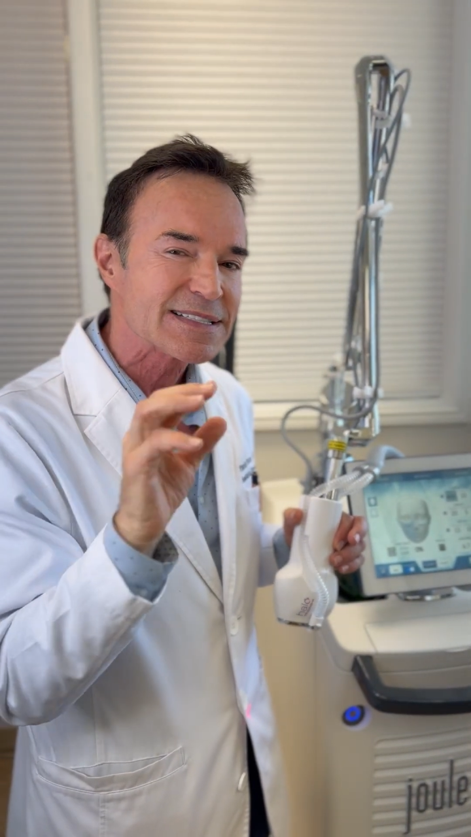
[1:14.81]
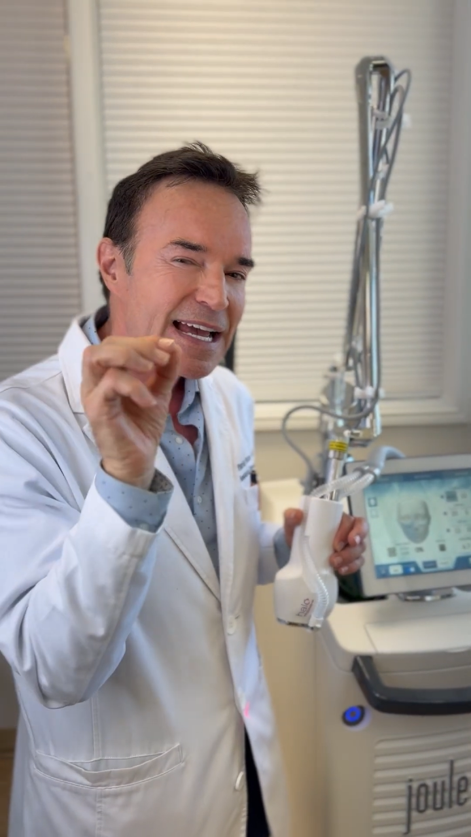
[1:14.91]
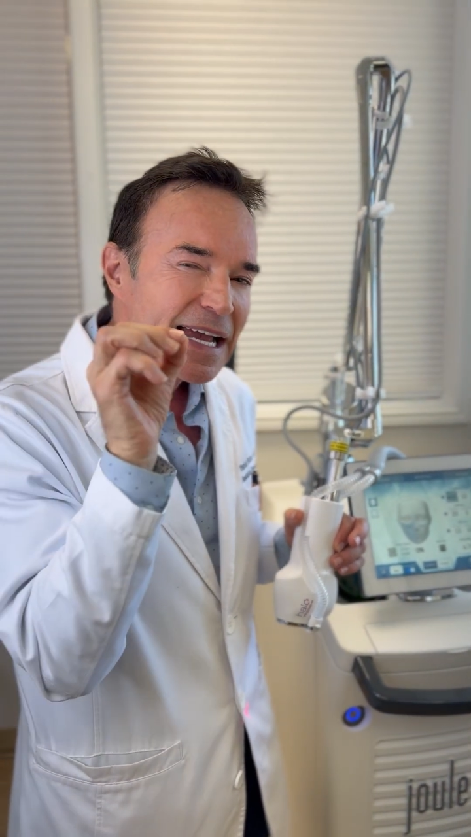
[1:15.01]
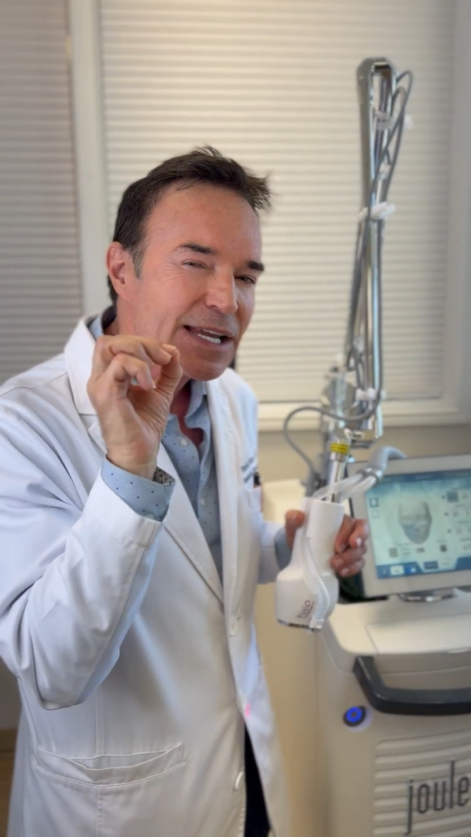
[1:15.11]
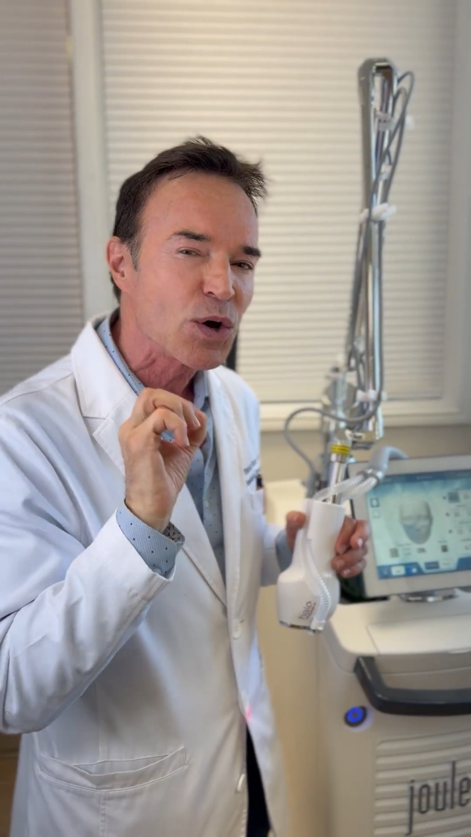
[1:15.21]

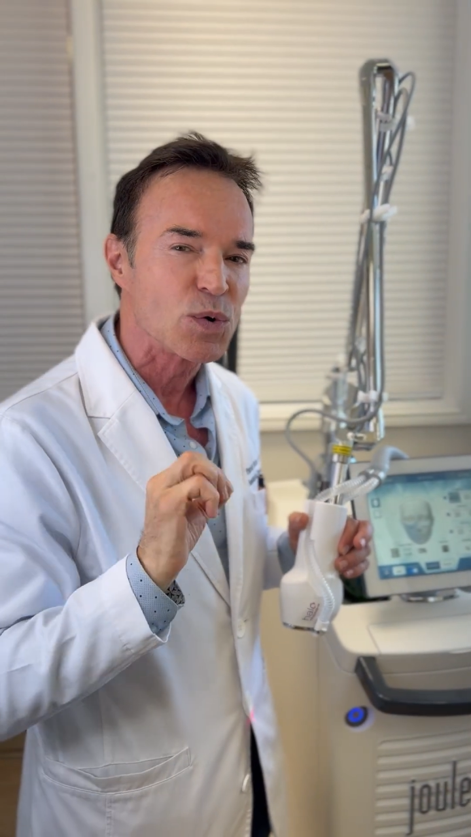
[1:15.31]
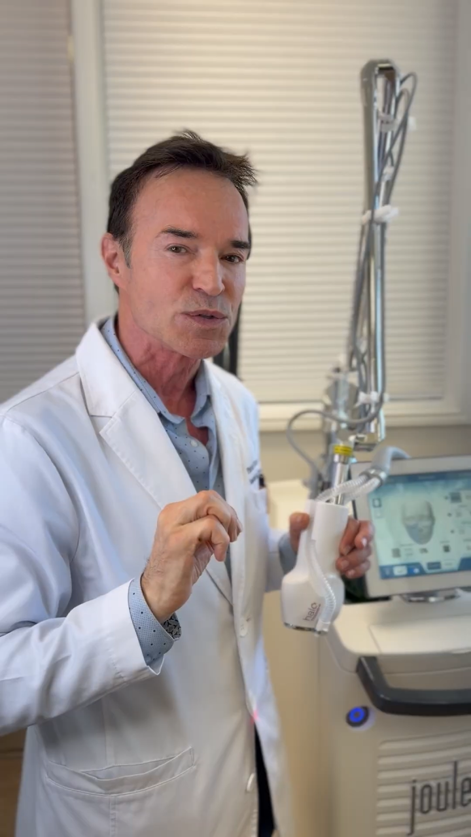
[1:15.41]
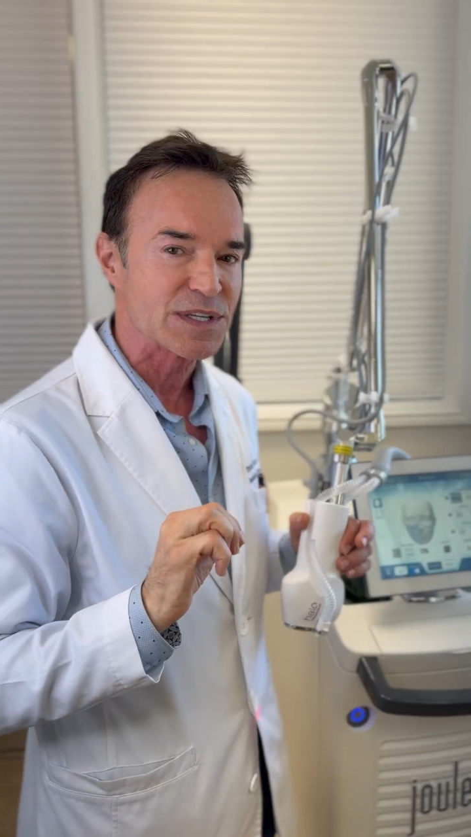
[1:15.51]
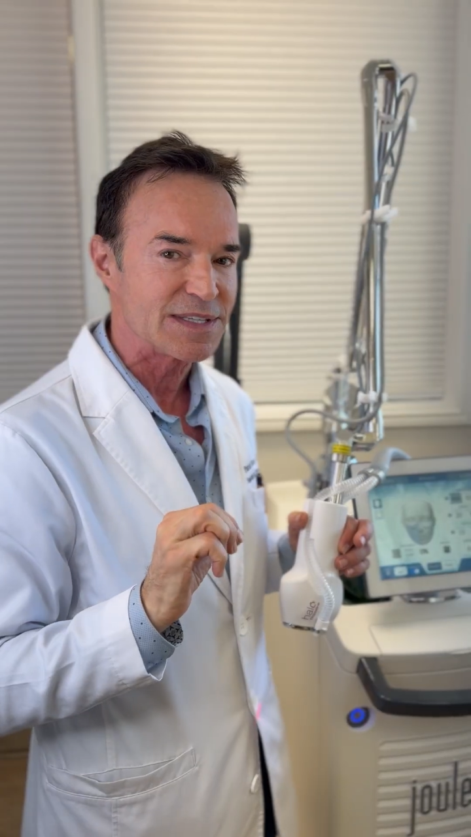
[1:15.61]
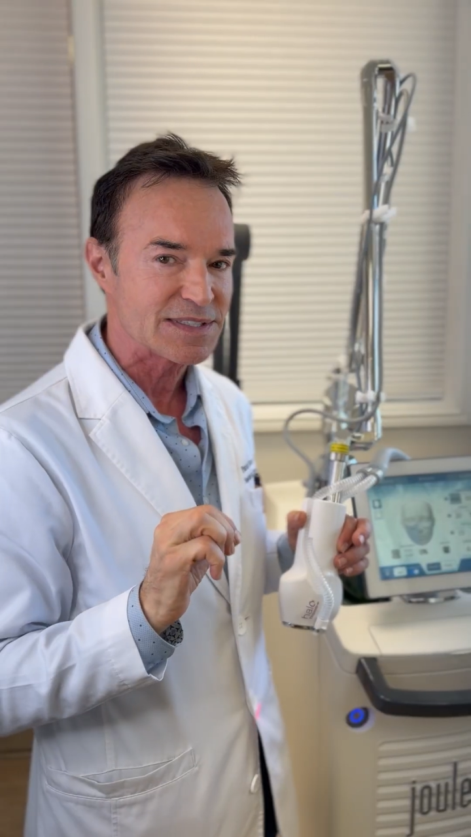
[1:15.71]
tiny
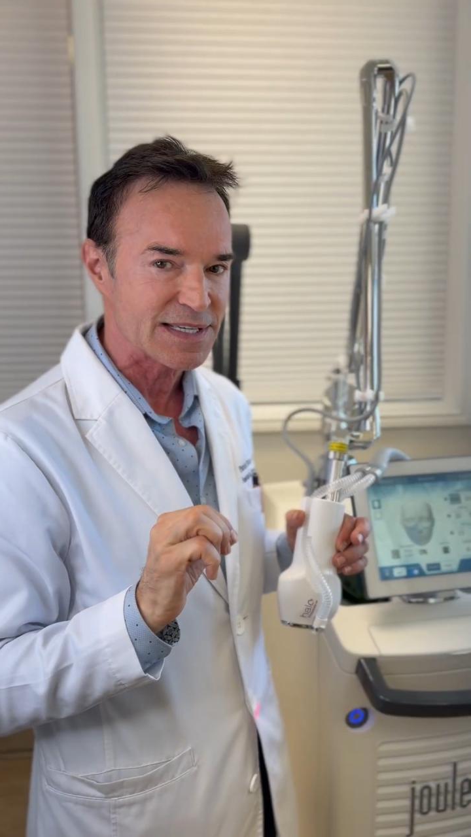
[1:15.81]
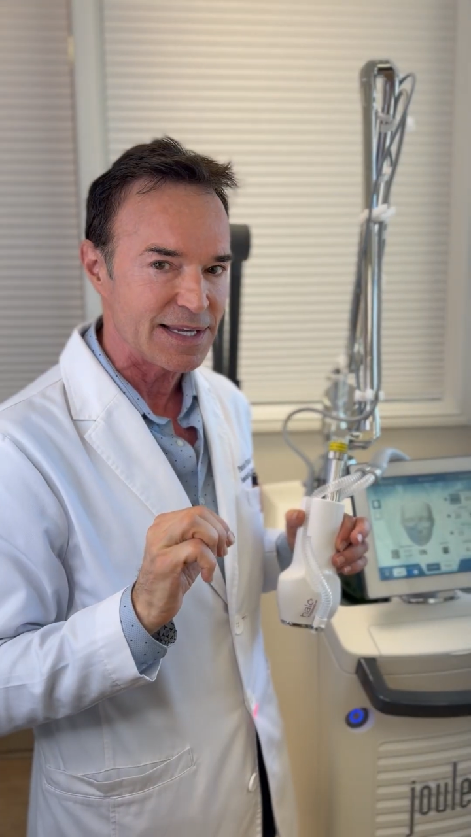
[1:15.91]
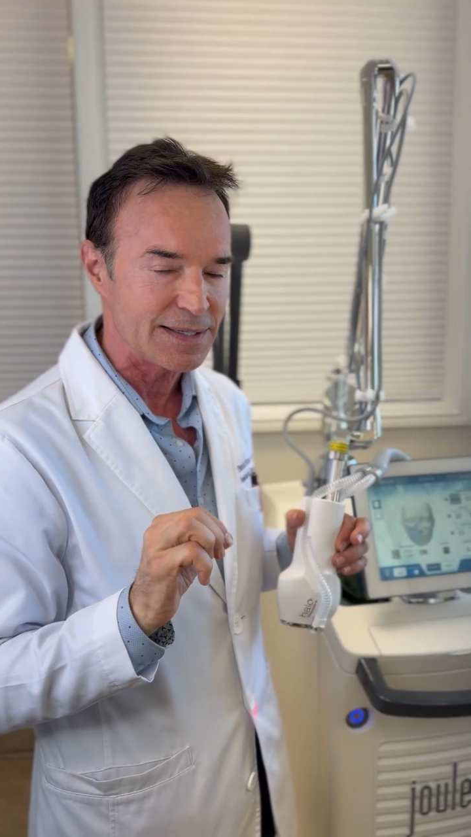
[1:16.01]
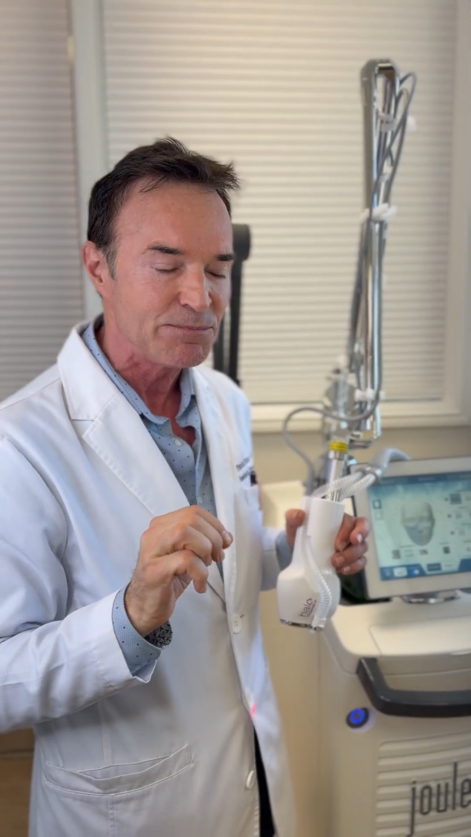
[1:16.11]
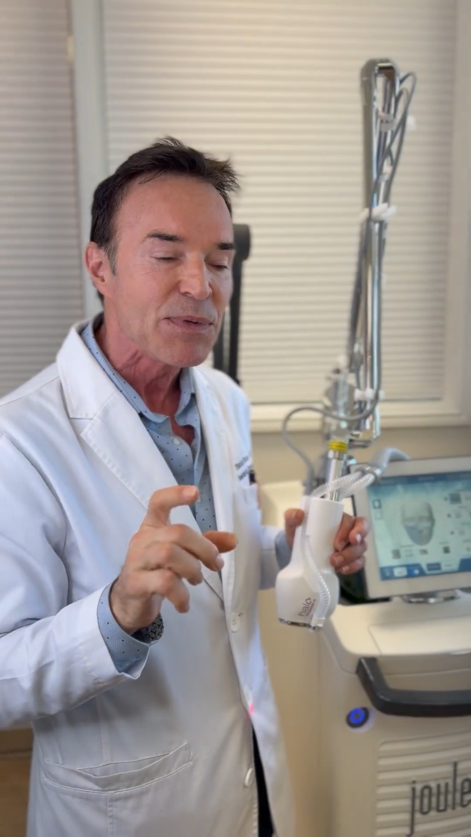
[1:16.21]
holes in the
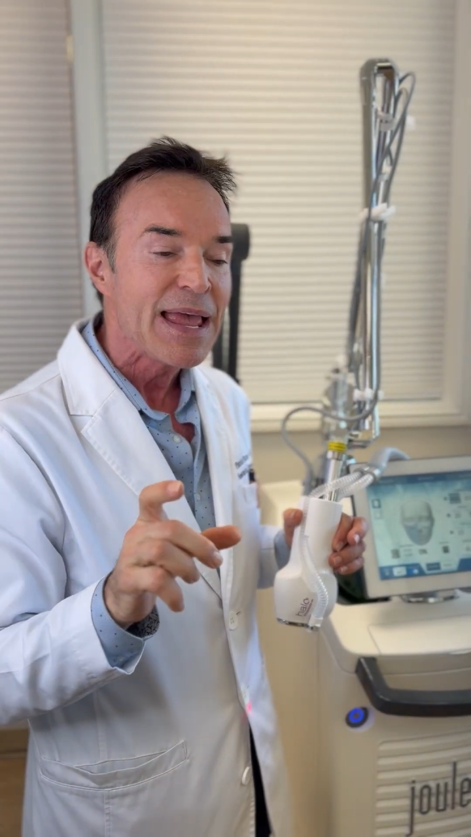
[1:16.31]
skin,